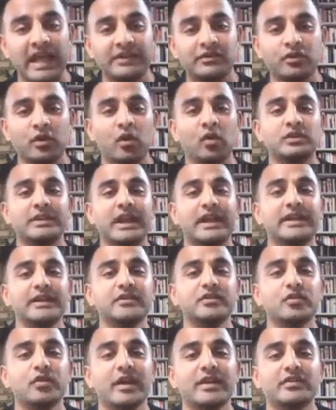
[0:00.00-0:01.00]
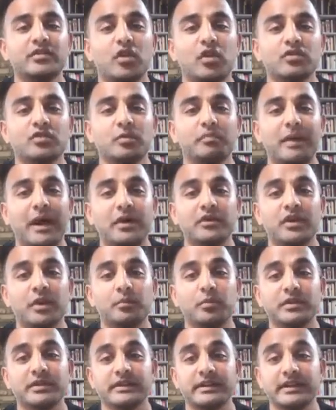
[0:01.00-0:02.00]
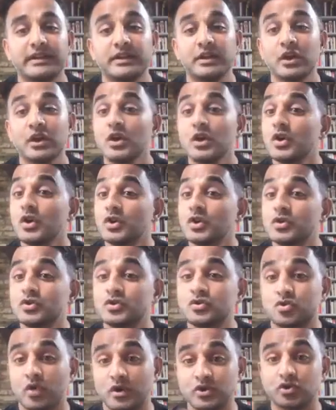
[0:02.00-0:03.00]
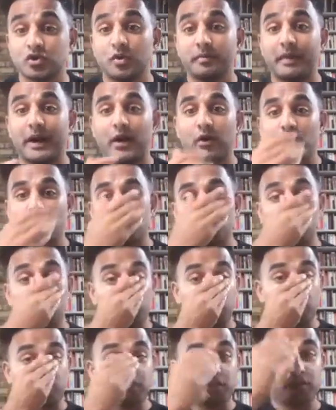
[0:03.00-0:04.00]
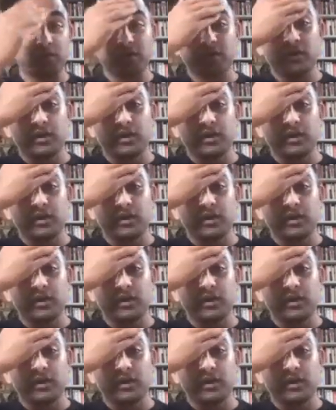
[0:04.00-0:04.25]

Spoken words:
so the ideas of race are also bound up with the structural power of workers.